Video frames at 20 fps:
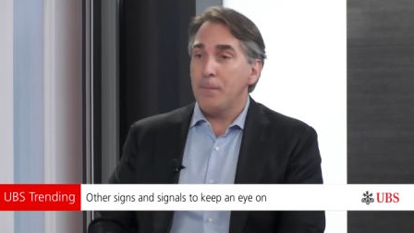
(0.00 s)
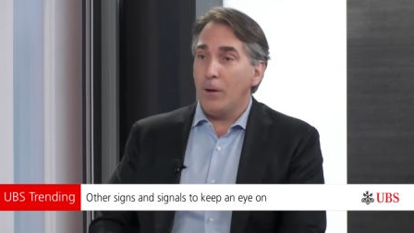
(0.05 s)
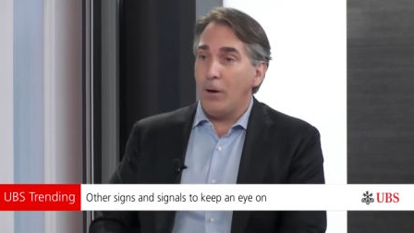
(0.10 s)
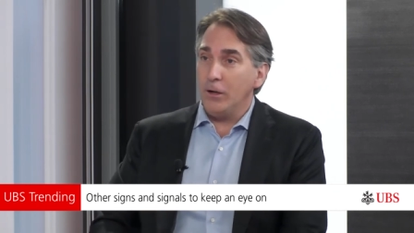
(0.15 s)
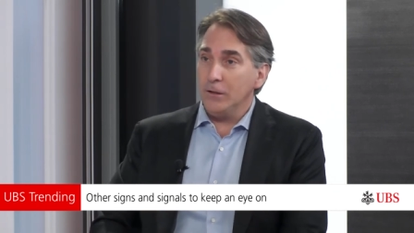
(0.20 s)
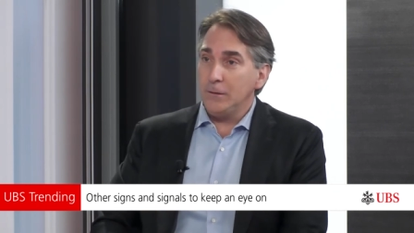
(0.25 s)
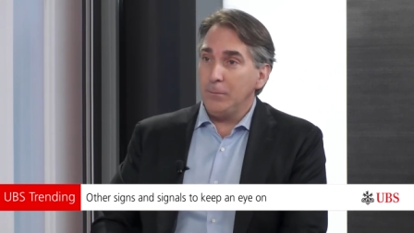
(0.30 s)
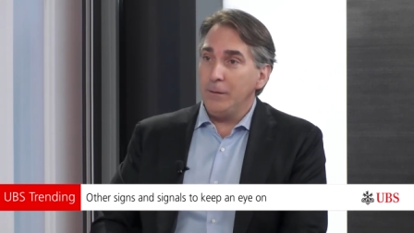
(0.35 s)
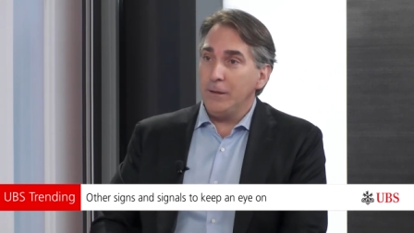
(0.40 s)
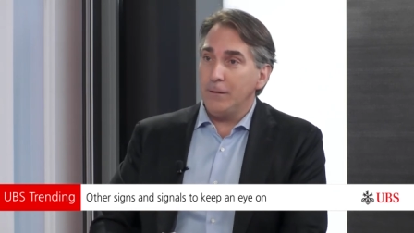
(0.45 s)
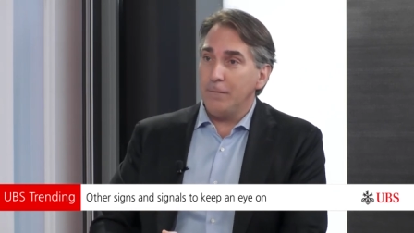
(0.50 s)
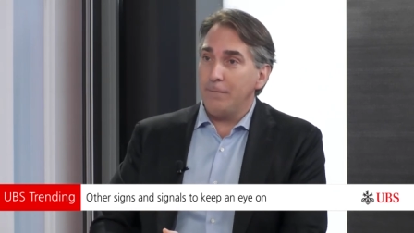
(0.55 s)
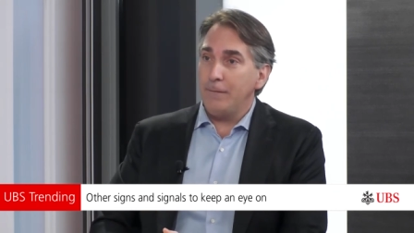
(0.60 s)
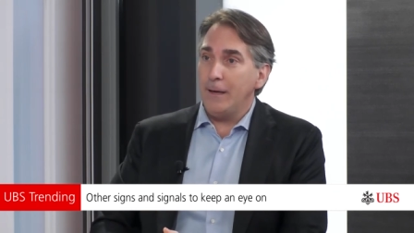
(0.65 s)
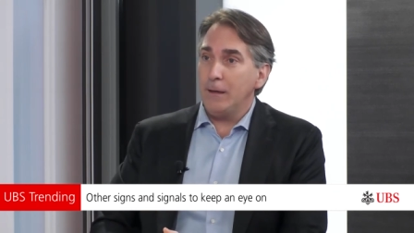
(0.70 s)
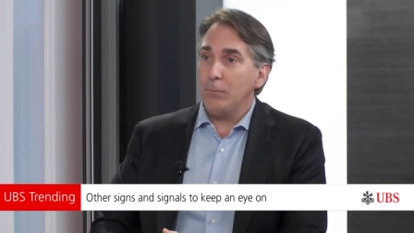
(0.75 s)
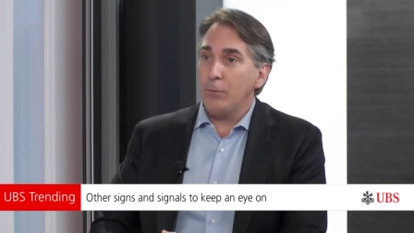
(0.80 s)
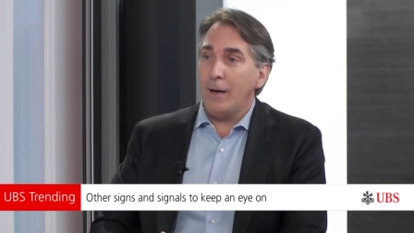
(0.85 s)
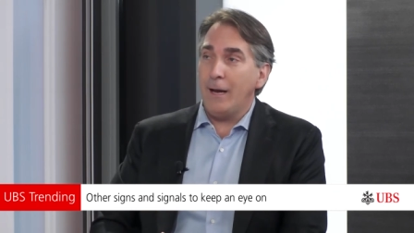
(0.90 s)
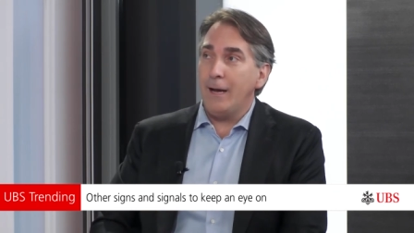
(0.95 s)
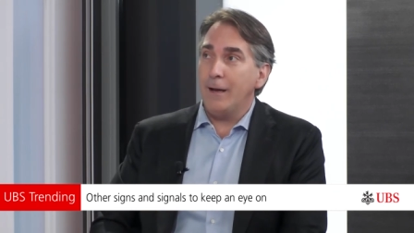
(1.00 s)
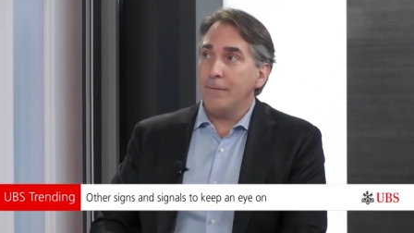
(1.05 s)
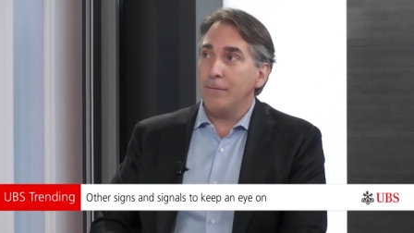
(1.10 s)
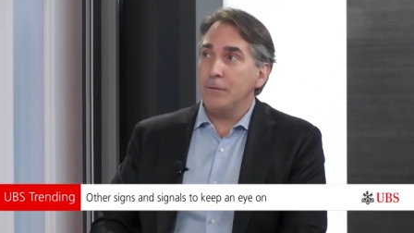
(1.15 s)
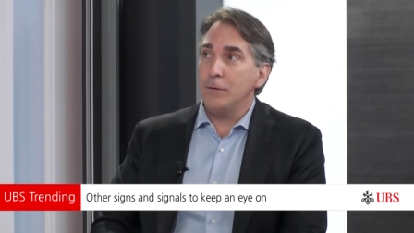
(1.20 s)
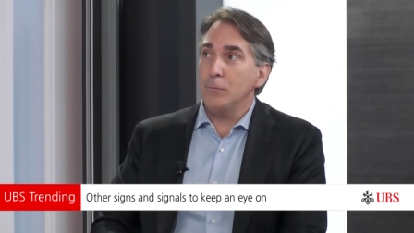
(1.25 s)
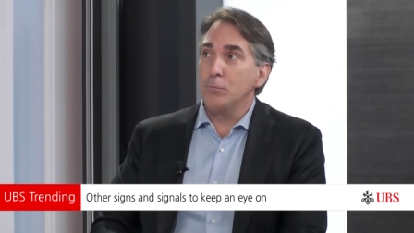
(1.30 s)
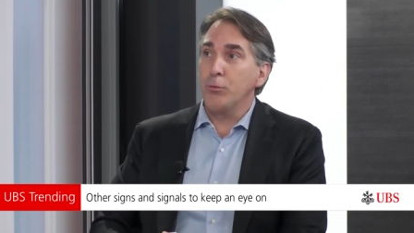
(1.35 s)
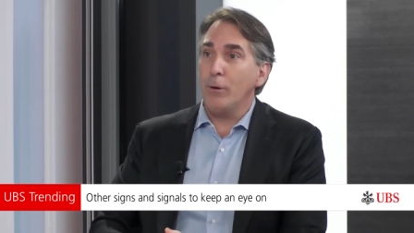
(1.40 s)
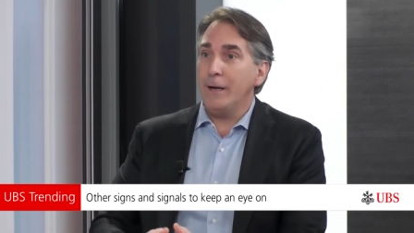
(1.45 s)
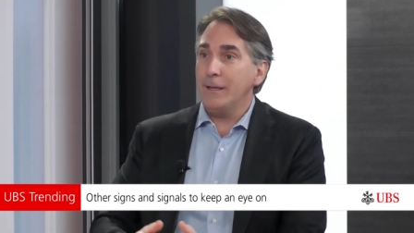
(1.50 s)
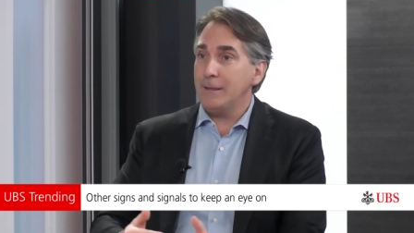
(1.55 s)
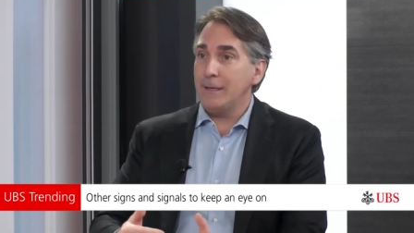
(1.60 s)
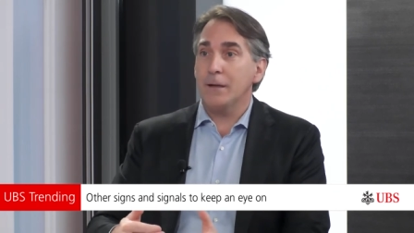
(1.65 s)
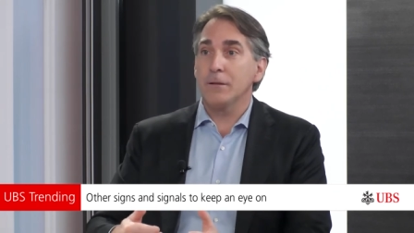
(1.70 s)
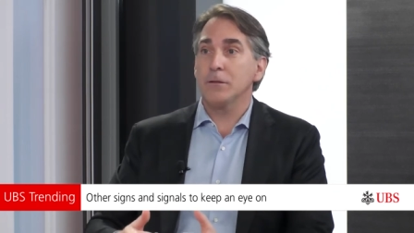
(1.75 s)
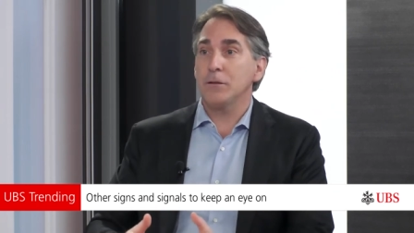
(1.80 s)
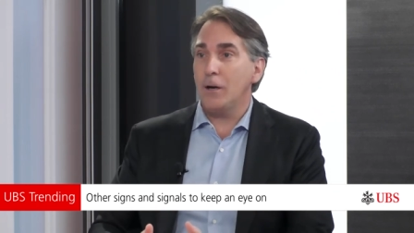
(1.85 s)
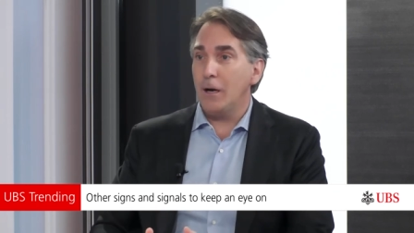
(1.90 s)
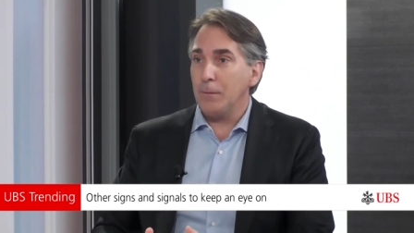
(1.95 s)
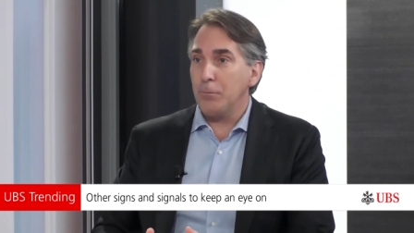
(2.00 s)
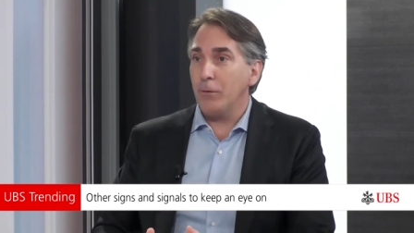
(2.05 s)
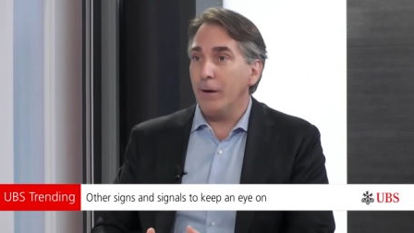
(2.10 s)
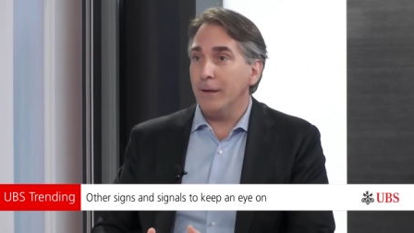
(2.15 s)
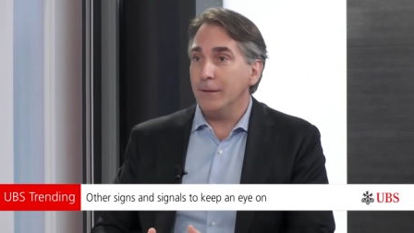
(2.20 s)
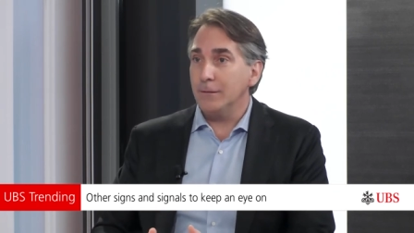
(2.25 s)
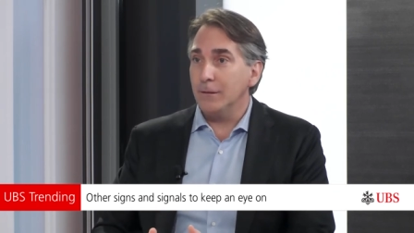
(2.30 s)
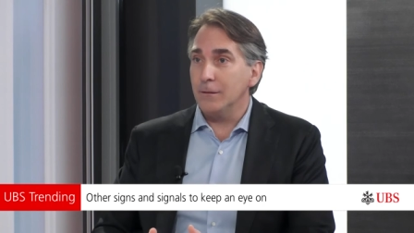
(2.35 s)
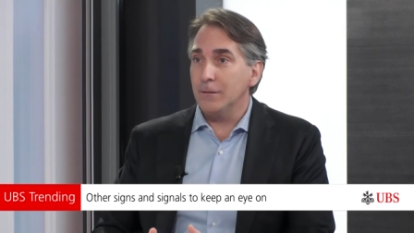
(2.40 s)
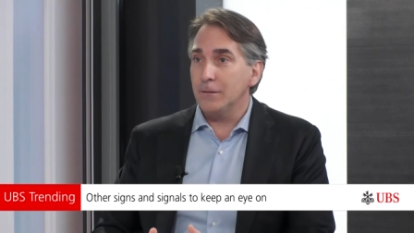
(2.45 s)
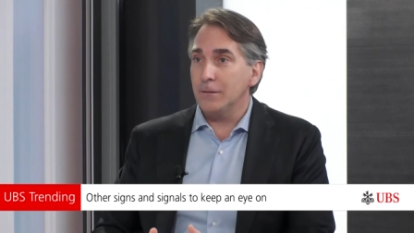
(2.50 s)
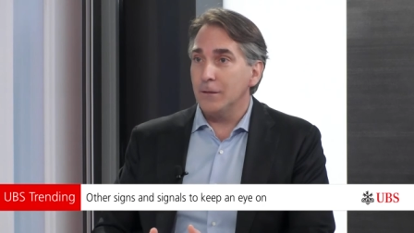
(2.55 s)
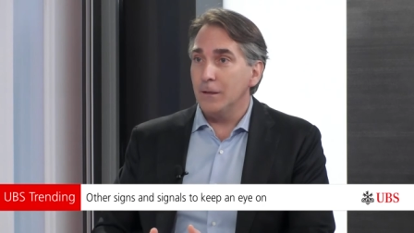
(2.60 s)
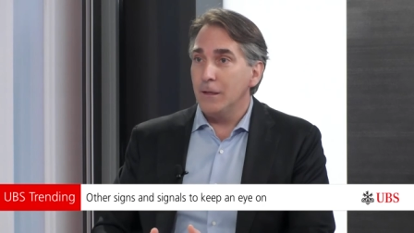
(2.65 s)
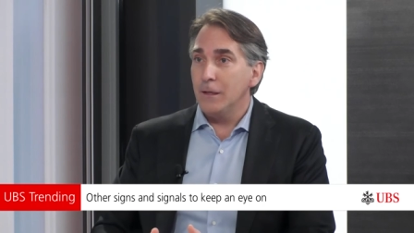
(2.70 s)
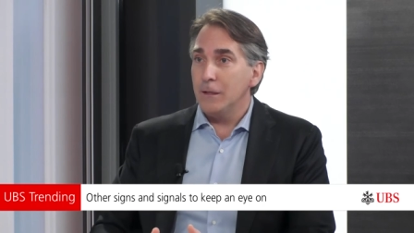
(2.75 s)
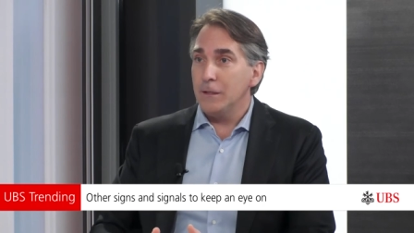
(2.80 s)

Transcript: ultimately the Fed will have to bring down stock prices